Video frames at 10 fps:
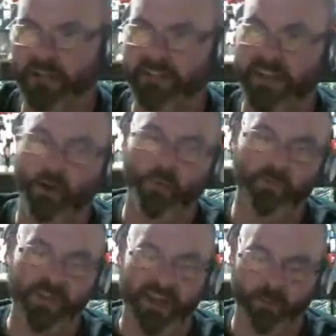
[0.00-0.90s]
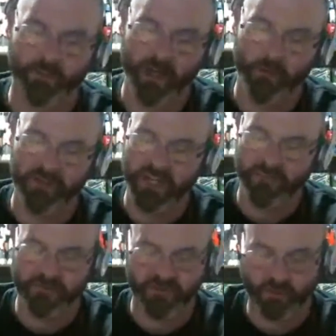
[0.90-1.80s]
They don't know the
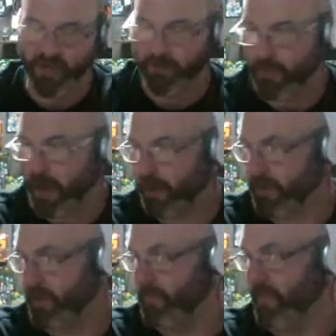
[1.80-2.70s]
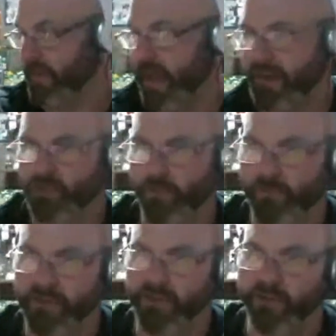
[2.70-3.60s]
difference between a mock-up and the actual
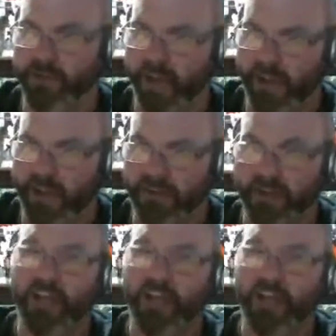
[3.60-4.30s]
figure in hand.